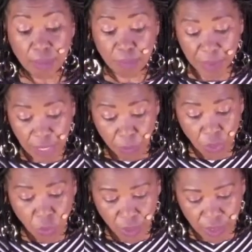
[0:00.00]
Bear
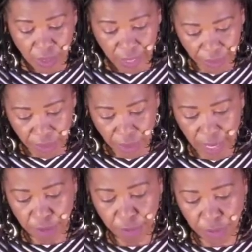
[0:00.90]
with one another
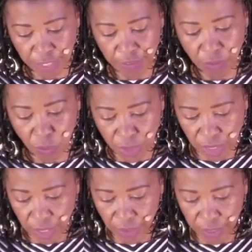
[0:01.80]
and forgive one
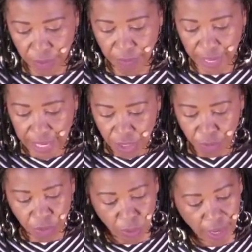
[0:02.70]
another if any
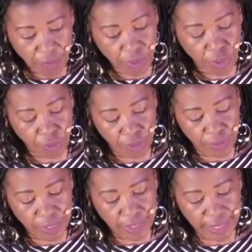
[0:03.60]
of you have a
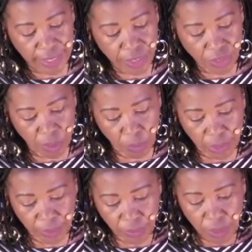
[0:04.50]
grievance against someone.
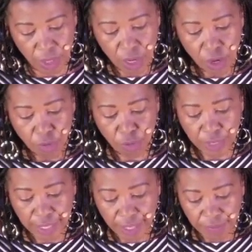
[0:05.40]

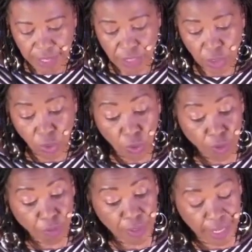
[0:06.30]
Forgive as the Lord
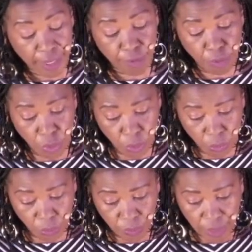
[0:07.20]
forgave
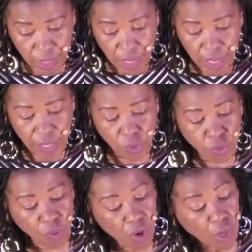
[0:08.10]
you. And
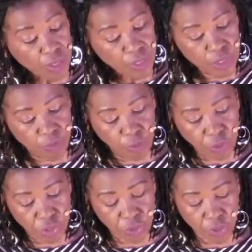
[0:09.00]
over all these
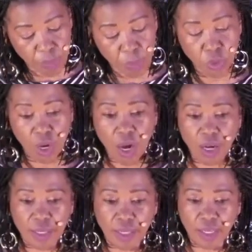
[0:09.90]
virtues, put
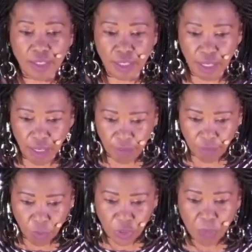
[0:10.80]
on love,
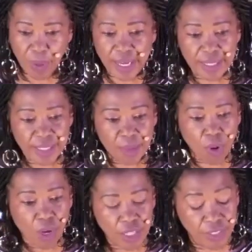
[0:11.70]
which binds them
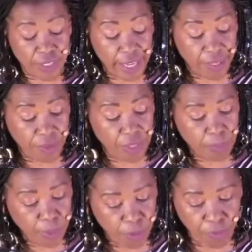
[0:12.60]
all together in
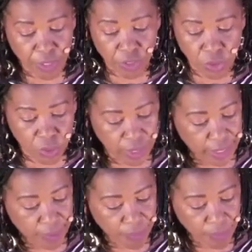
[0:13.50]
perfect unity.